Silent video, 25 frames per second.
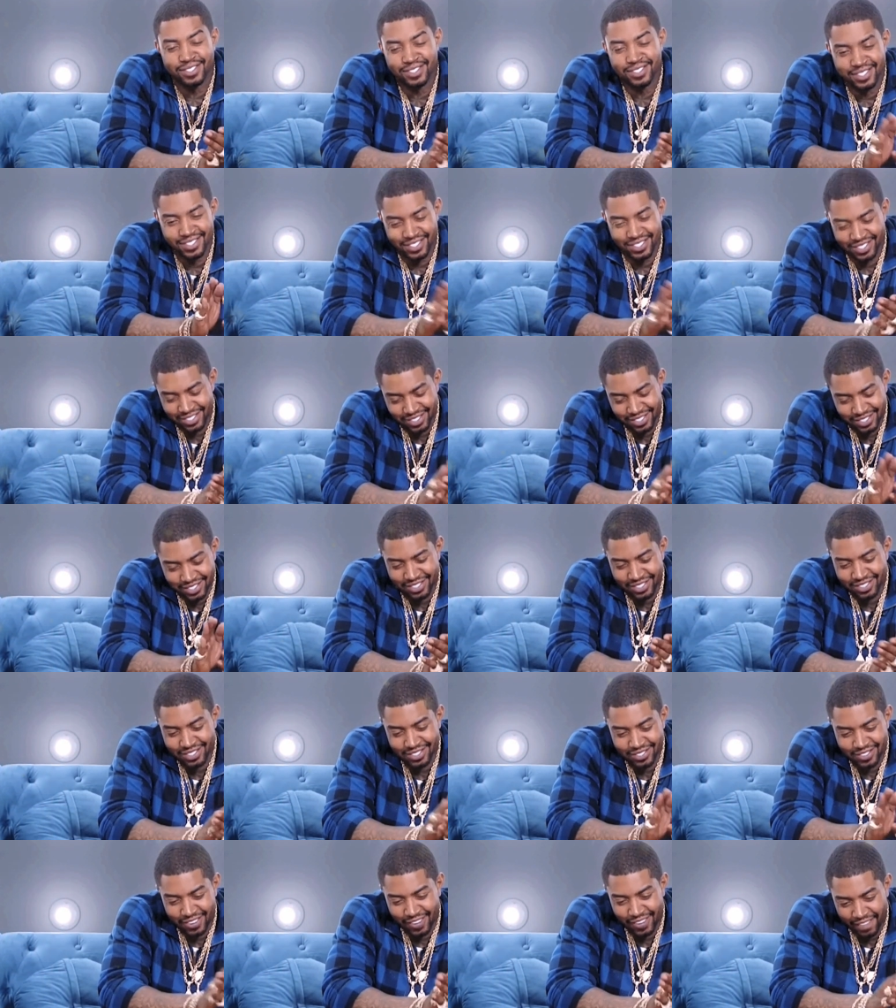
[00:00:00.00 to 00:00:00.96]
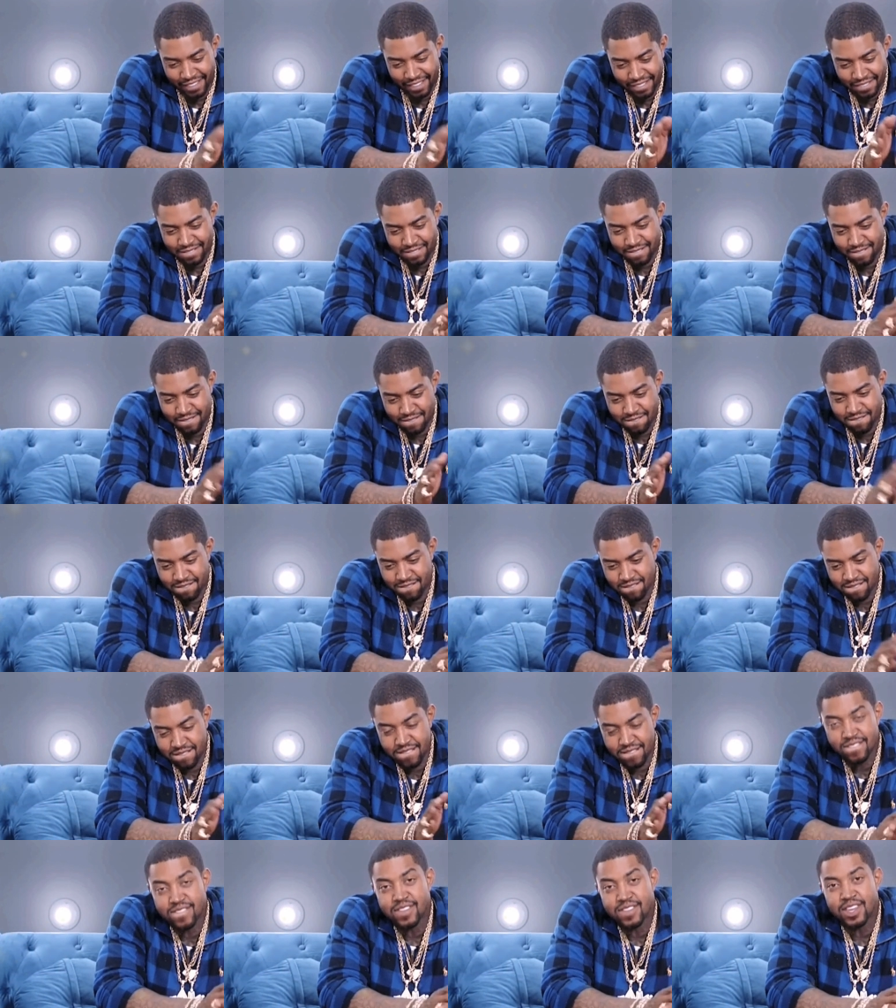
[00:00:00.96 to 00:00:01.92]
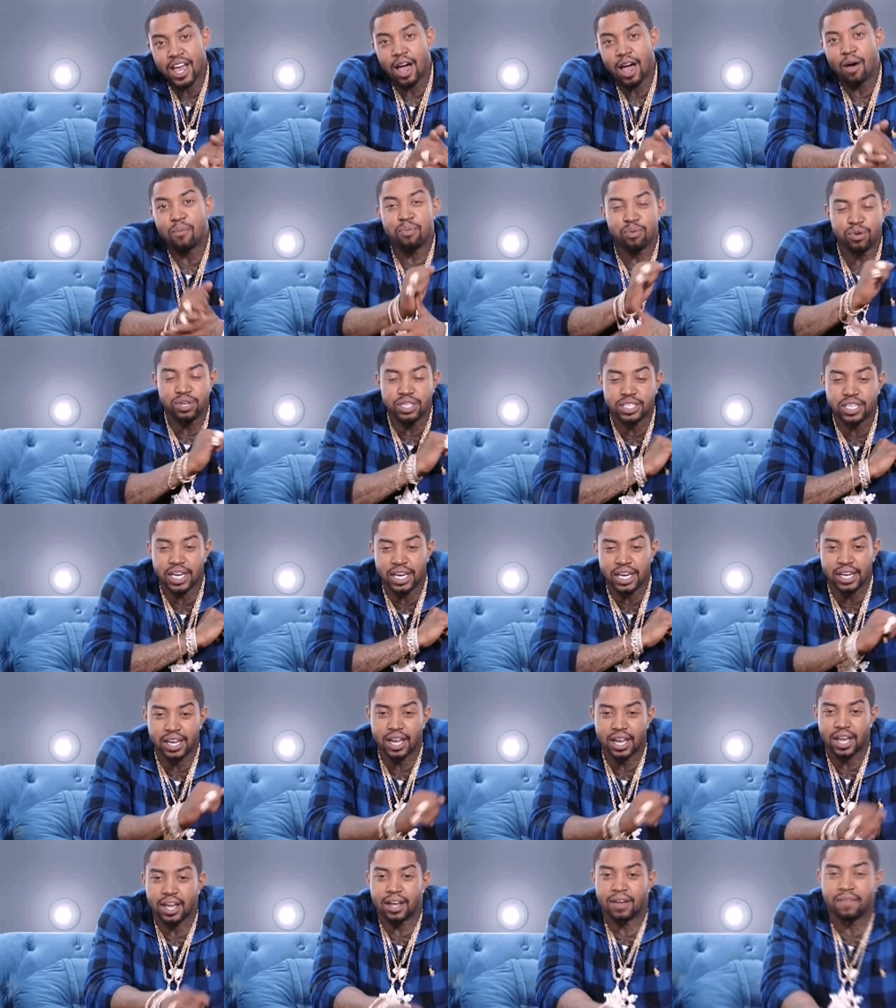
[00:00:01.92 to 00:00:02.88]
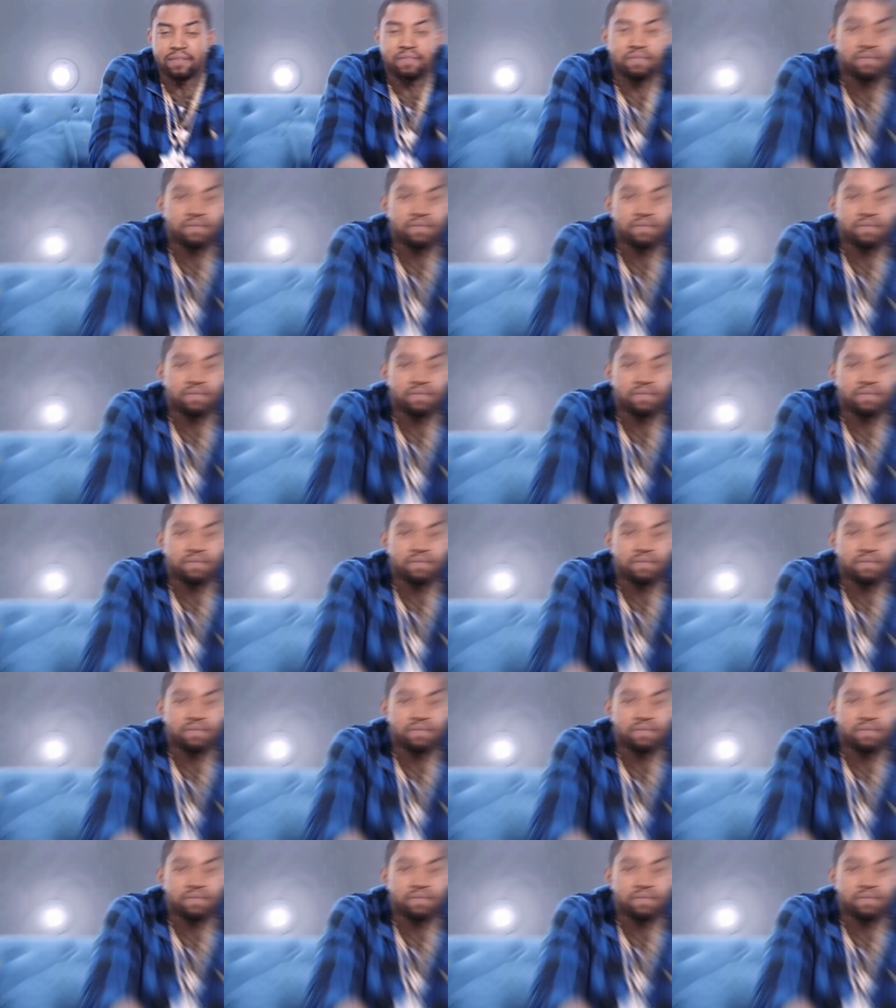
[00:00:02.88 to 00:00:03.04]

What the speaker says: plot, or the biggest reality TV cover-up of the